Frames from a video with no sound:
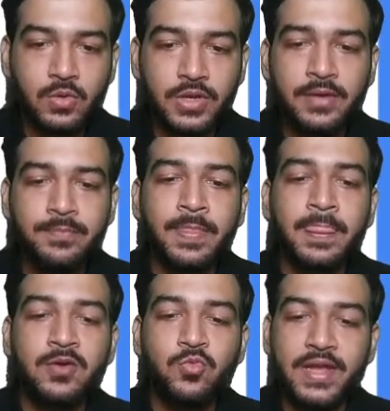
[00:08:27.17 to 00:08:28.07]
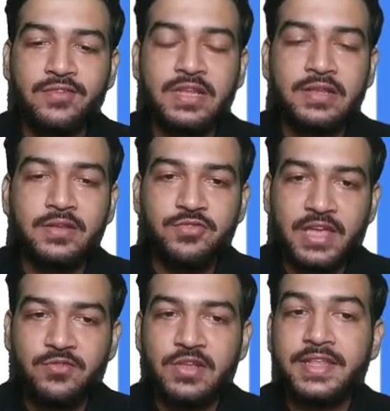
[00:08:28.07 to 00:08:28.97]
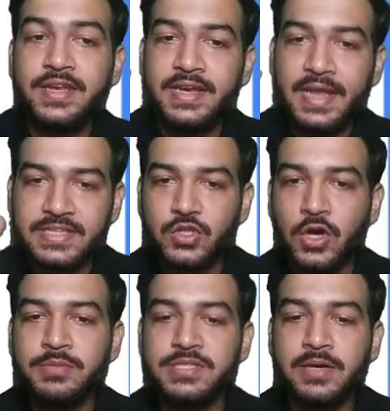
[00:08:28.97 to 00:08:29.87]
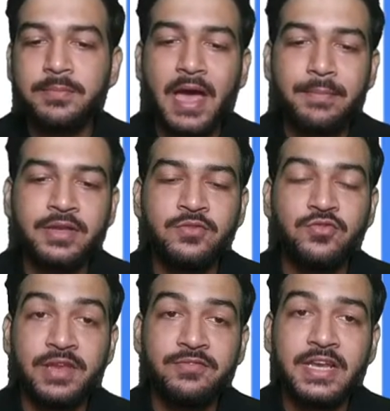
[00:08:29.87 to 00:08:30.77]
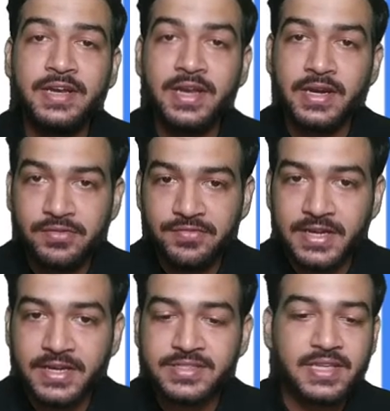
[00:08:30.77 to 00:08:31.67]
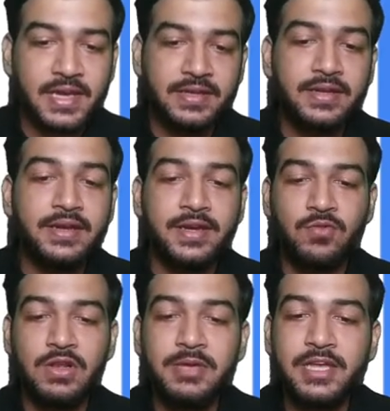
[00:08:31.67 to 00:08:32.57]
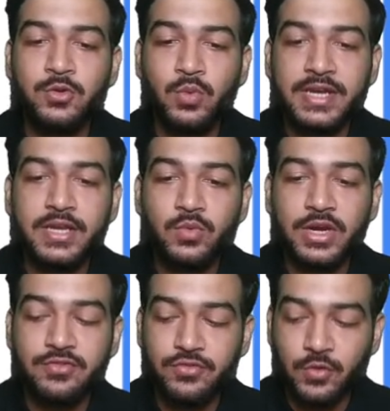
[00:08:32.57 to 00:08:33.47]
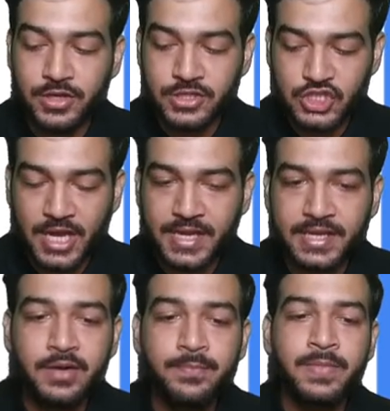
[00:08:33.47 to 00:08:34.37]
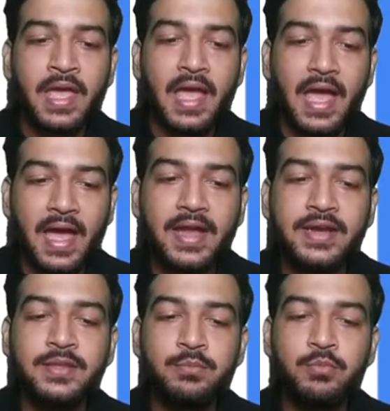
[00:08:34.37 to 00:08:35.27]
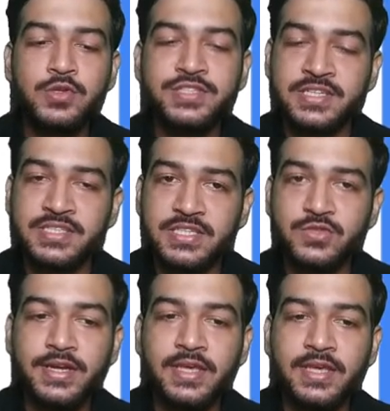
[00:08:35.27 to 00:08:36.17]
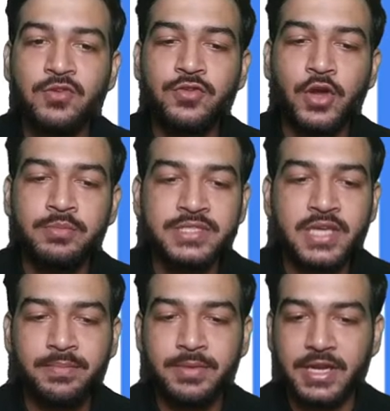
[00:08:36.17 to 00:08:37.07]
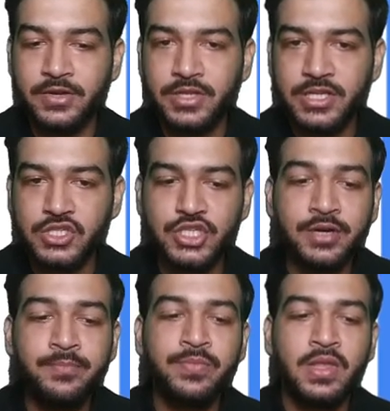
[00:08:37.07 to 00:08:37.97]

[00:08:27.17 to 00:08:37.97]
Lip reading: Okay. Where will the next Thomas Cup happen? When will India defend its title? It will be in 2024 in China. And the most successful team of Thomas Cup, Indonesia.